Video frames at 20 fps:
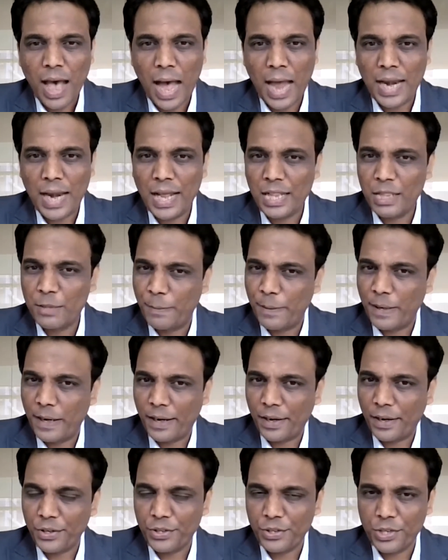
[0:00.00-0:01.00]
and health
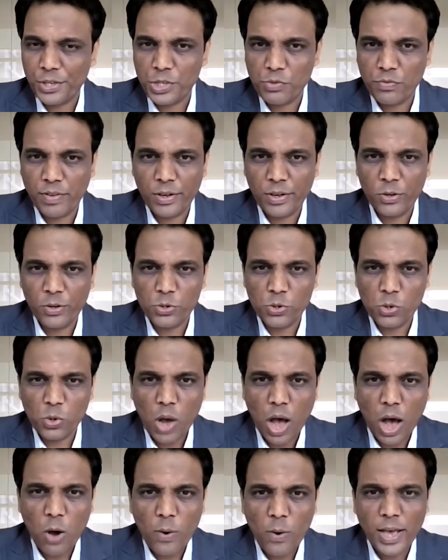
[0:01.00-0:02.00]
penetration is very low.
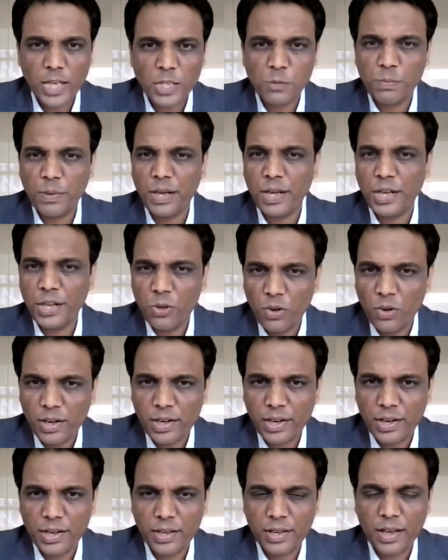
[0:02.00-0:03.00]
So how has been your
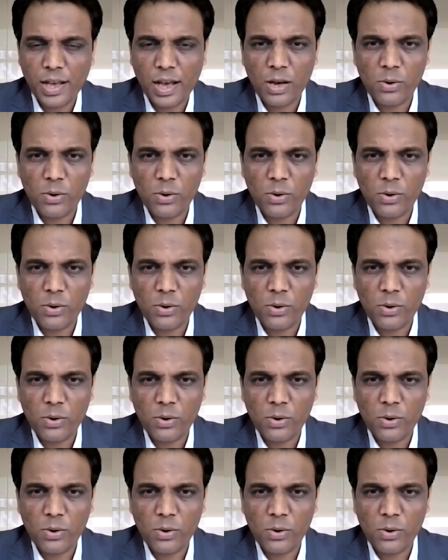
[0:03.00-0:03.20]
reading?